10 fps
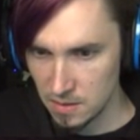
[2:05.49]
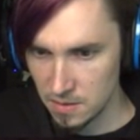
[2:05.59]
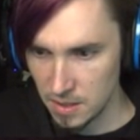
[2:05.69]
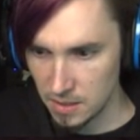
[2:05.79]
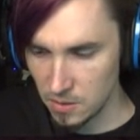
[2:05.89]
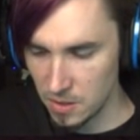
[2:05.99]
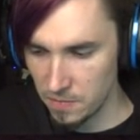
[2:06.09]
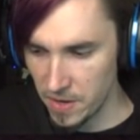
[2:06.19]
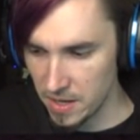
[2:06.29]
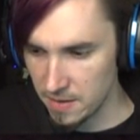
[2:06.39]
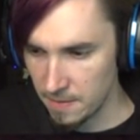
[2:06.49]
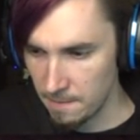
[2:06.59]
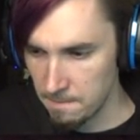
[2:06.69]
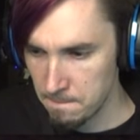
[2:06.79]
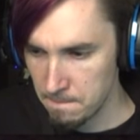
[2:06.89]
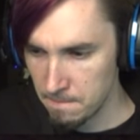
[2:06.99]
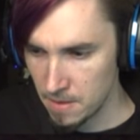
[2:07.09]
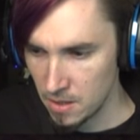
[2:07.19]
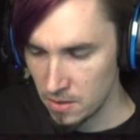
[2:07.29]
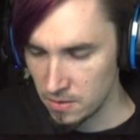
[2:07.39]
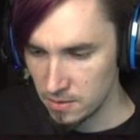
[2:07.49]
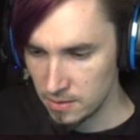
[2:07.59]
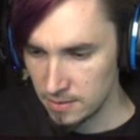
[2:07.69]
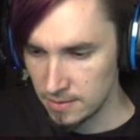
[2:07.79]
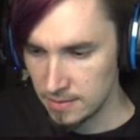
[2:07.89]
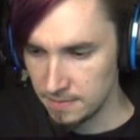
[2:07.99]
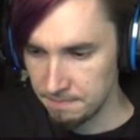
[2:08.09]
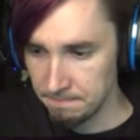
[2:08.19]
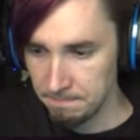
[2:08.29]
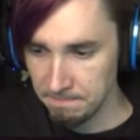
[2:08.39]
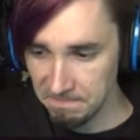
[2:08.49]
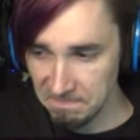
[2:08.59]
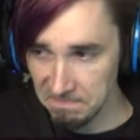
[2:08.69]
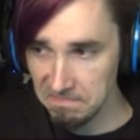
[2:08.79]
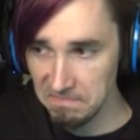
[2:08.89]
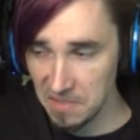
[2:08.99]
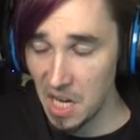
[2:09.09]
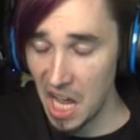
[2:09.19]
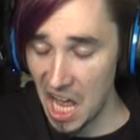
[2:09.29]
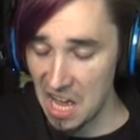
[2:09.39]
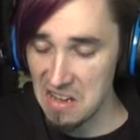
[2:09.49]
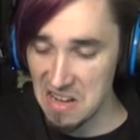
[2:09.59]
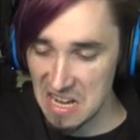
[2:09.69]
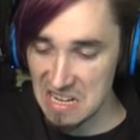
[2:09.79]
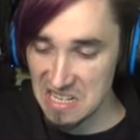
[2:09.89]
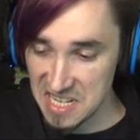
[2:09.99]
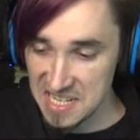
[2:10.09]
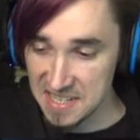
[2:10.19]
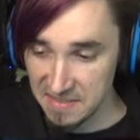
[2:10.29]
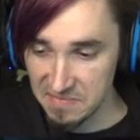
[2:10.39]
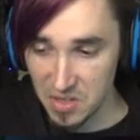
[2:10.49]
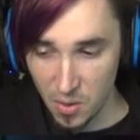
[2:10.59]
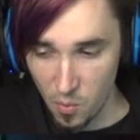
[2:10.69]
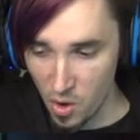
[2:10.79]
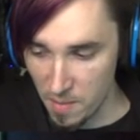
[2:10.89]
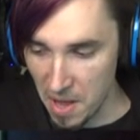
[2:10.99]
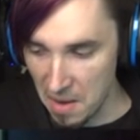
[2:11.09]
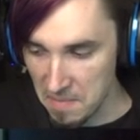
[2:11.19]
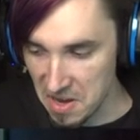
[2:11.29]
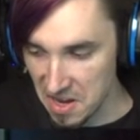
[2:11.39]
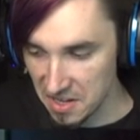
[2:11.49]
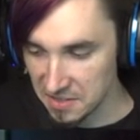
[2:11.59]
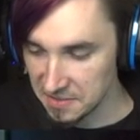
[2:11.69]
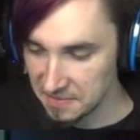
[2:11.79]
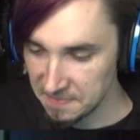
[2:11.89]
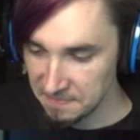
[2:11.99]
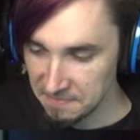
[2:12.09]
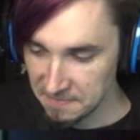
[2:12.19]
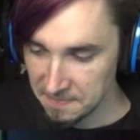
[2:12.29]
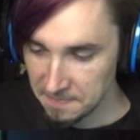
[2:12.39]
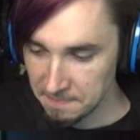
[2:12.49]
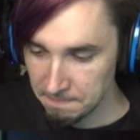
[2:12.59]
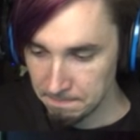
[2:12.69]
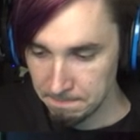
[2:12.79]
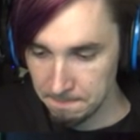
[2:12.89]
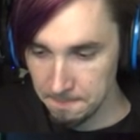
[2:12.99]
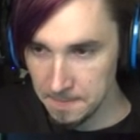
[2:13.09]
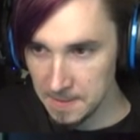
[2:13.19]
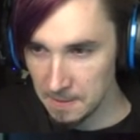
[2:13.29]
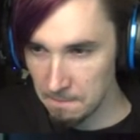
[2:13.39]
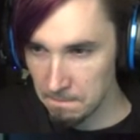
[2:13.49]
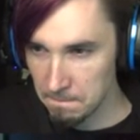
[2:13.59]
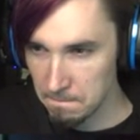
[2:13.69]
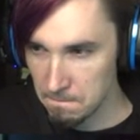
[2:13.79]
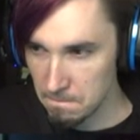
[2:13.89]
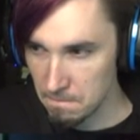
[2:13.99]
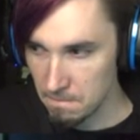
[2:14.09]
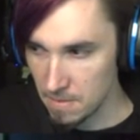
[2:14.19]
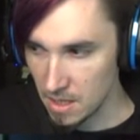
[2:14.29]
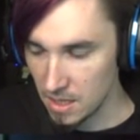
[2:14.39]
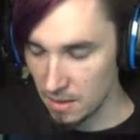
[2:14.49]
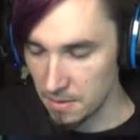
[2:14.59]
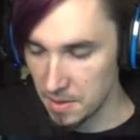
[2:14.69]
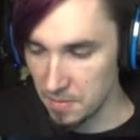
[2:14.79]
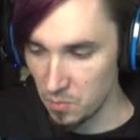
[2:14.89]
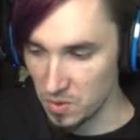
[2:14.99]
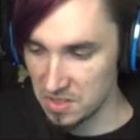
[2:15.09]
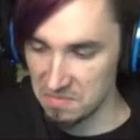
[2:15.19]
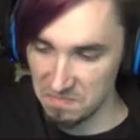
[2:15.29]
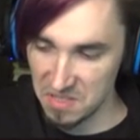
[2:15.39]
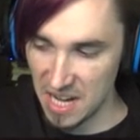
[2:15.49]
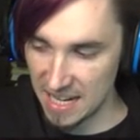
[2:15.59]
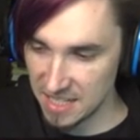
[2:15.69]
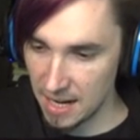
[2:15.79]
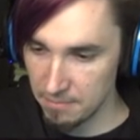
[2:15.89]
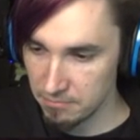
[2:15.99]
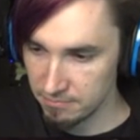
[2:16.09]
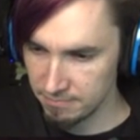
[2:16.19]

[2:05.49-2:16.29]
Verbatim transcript: it's like little confetti. Who are you? Don't worry about me. I found you when the bear was. was ah. snack time.